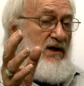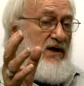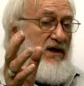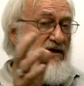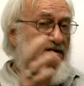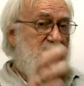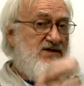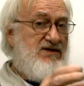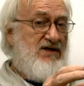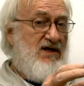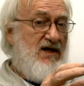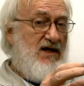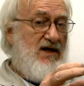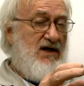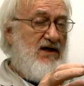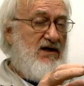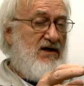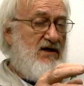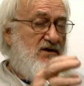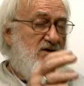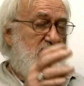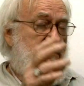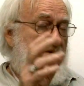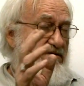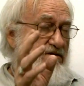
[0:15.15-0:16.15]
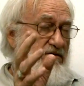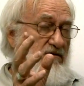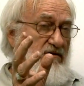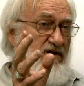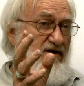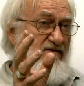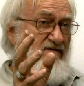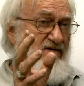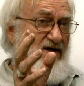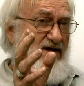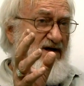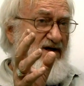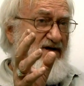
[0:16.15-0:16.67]
inside and there's no
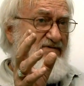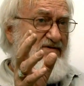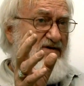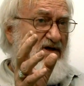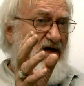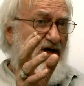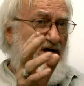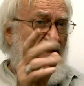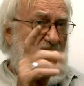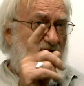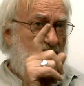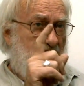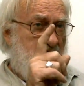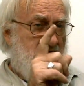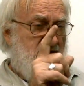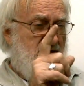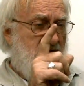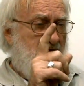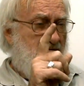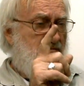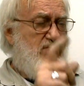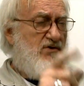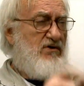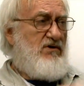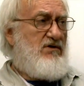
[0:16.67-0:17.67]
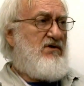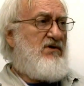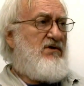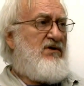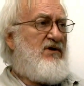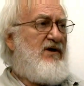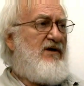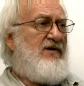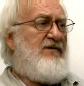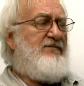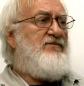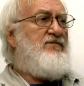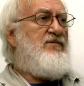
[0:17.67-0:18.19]
heavy lifting. That's the important
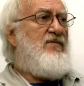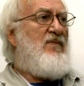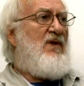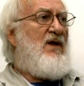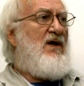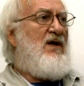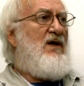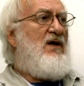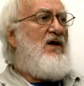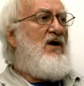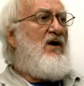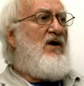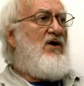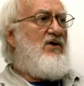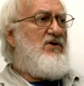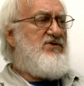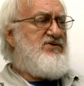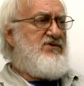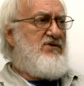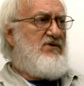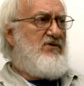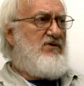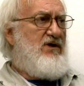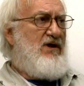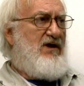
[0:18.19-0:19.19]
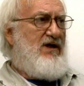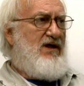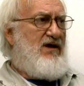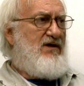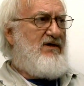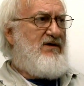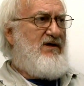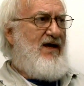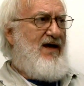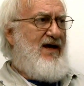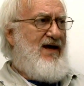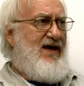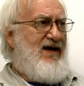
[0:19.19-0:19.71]
thing. Also, you
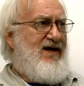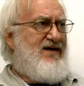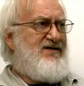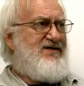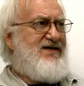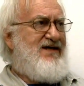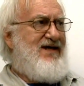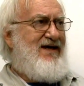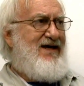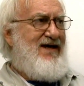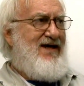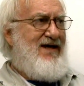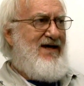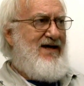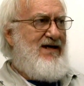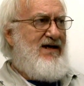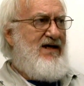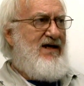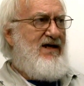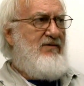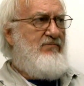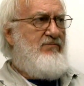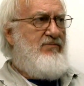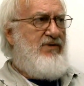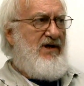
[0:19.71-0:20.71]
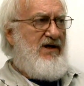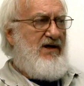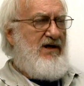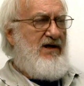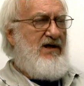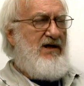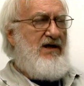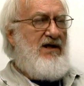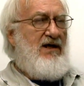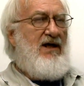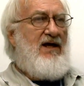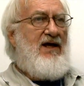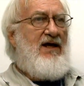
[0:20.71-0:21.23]
get to ask
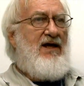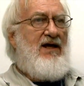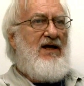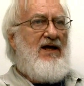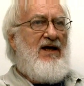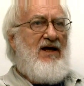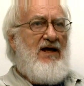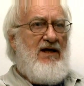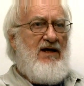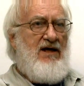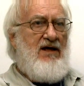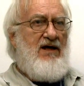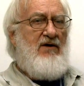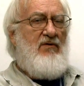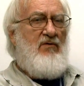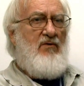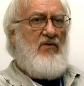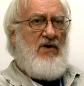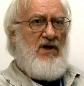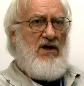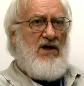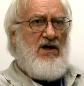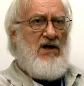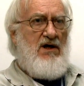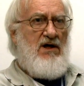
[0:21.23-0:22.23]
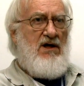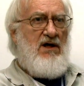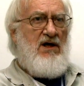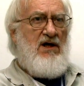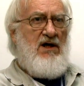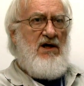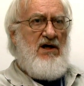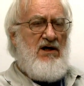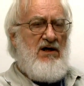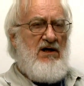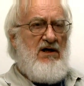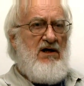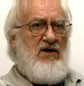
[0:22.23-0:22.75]
anybody, anywhere,
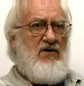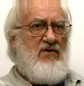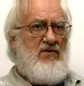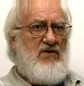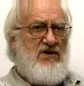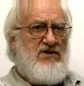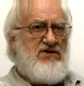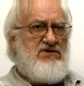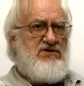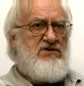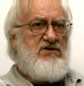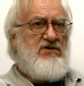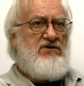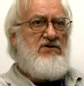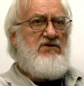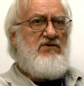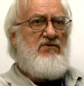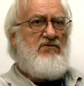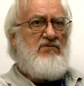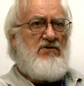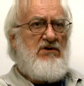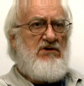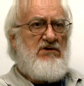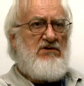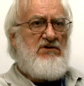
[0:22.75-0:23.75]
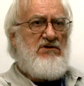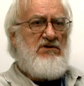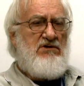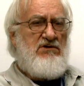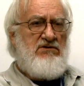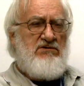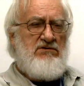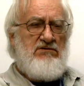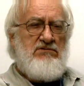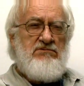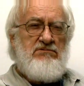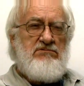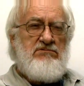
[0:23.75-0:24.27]
any question you want to.